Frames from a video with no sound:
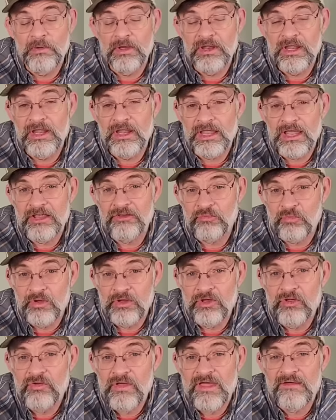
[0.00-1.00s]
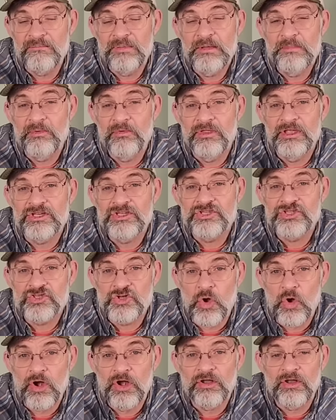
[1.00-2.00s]
But in any case, we do have people that
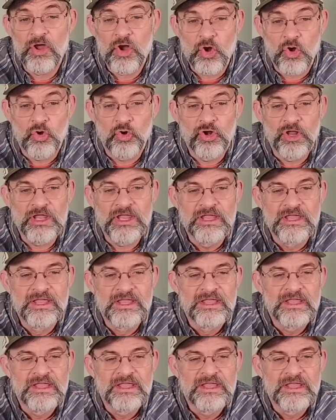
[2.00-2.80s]
start early